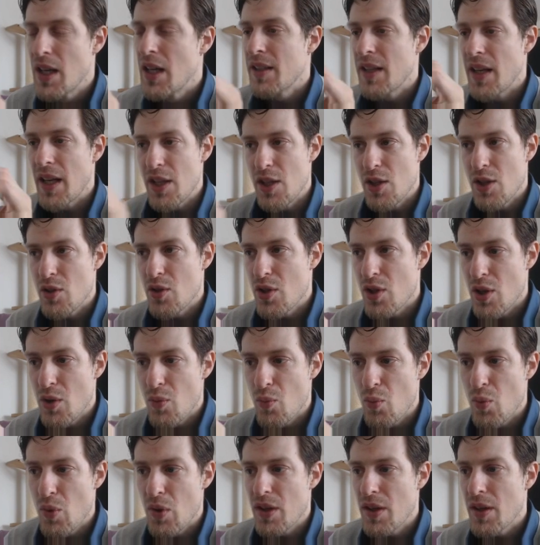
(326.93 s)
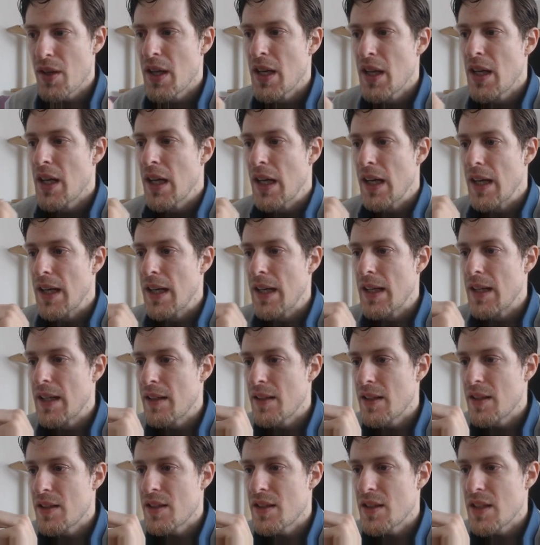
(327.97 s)
than I usually would.
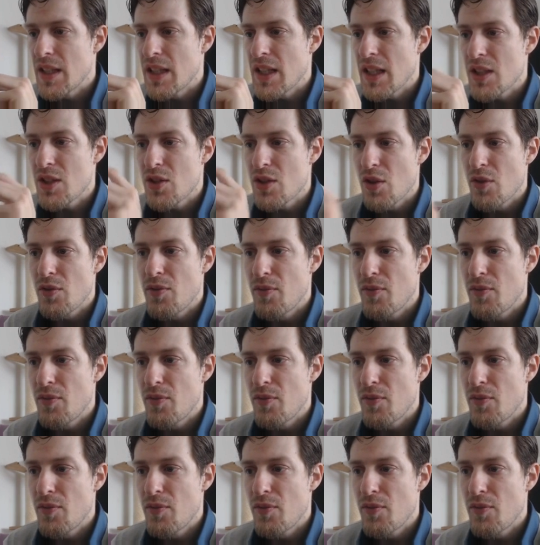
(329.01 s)
Let's see, Gastro,